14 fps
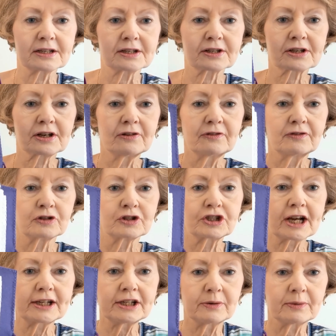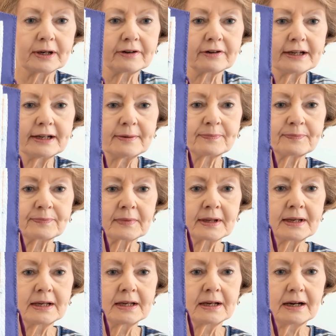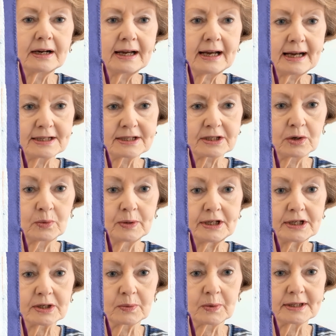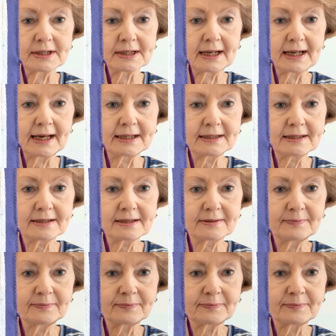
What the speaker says: So for January, I had a winter wonderland.